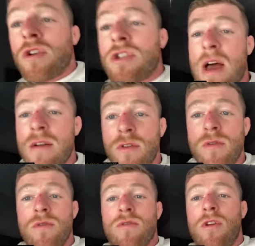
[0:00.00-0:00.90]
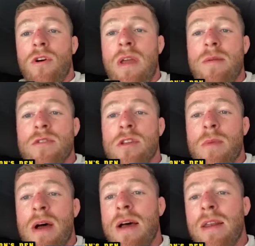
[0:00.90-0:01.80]
Gustavo, no, he was the
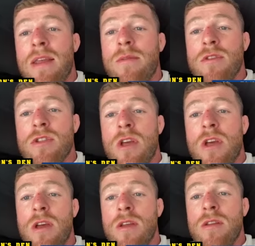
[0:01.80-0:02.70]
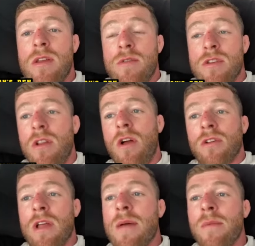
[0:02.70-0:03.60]
man. He was the. It was a long
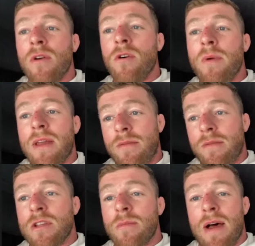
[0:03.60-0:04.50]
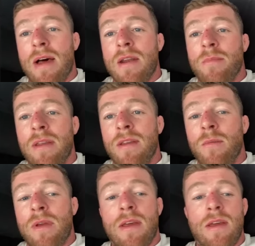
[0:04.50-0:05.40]
time ago, but he was the man at
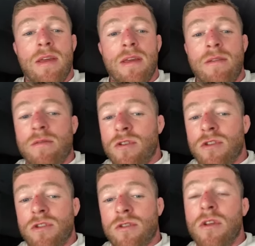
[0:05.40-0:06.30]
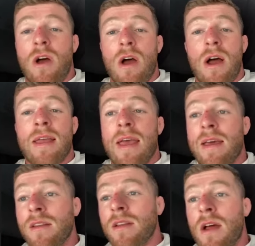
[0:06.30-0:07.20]
me. He was no,
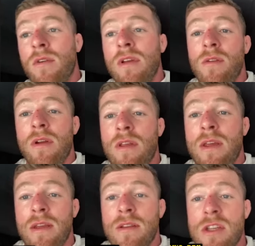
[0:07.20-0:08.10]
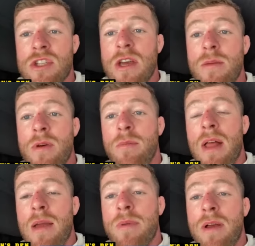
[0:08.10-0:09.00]
again, a really, really legitimate
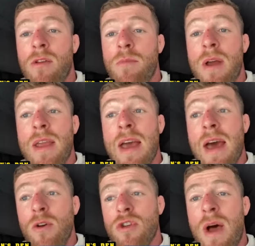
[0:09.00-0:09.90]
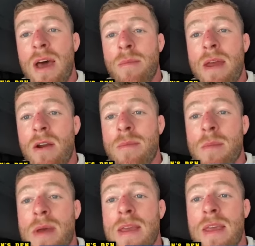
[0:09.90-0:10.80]
black belt, but he also had a better
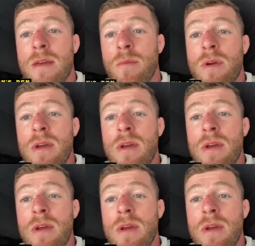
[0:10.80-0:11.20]
MMA game.